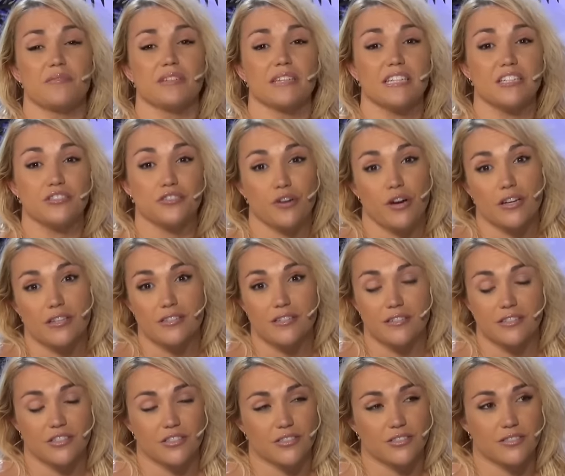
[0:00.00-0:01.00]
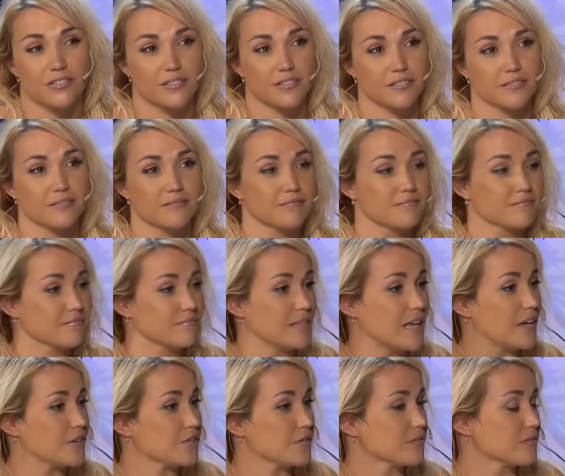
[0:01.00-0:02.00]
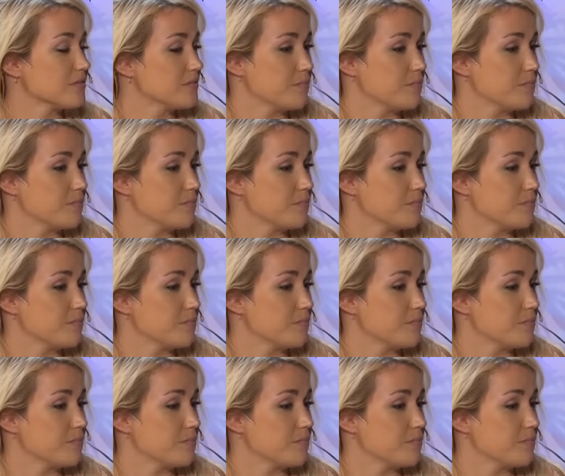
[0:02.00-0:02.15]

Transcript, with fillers: really drugs; they're just uh, natural.